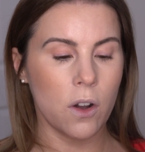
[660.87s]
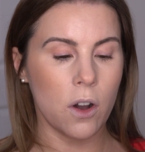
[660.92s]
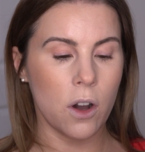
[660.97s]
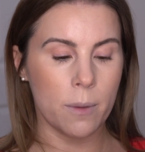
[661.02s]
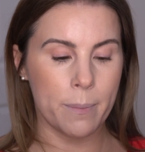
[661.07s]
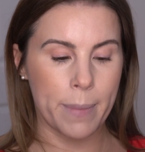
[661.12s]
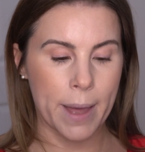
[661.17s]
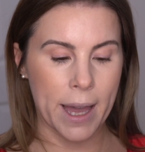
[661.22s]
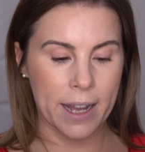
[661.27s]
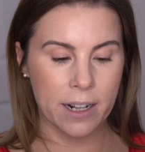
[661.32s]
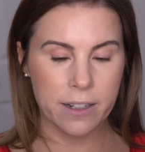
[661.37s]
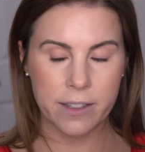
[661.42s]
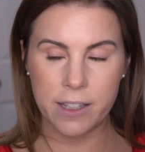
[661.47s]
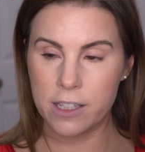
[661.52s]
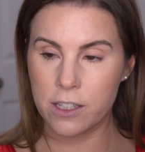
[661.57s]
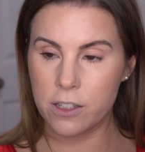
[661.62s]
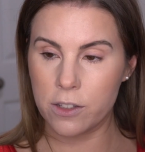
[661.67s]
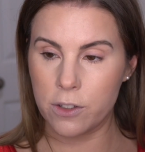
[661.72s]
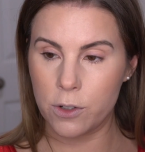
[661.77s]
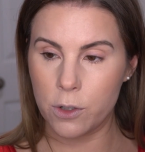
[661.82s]
compact
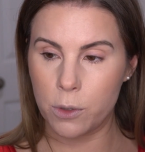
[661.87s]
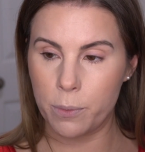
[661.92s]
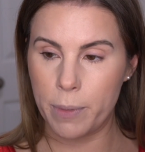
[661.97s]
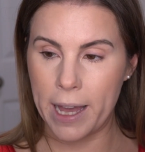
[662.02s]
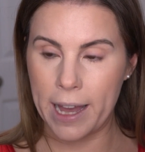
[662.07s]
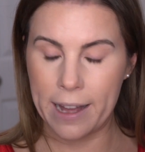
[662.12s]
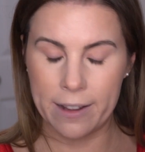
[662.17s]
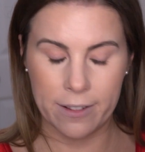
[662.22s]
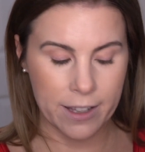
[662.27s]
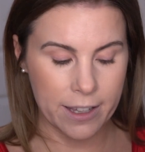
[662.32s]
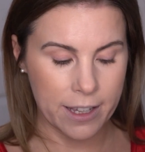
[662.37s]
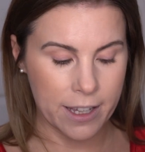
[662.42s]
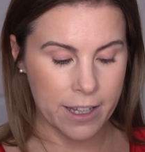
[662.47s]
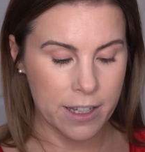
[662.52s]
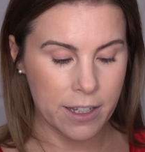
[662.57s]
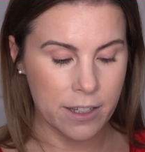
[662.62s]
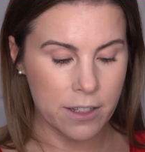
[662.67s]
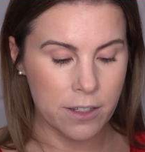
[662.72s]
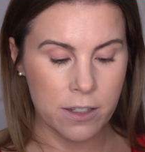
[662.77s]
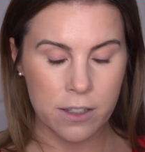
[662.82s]
this little palette
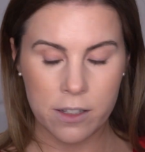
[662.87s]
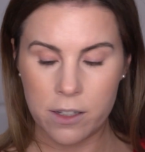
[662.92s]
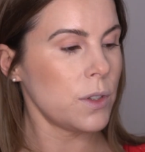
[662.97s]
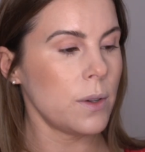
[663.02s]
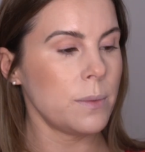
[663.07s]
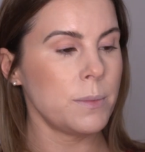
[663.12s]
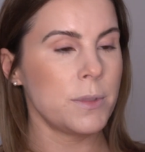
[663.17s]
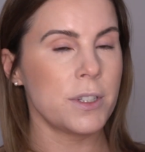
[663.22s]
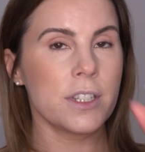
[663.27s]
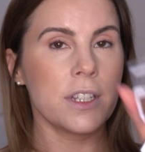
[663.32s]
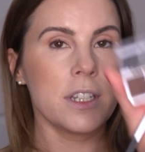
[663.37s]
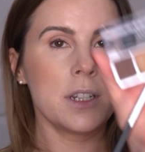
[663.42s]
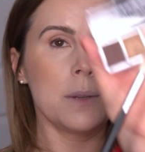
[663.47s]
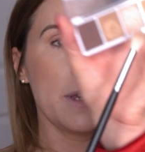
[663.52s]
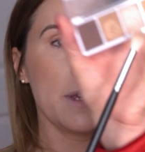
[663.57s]
is. So I'm just going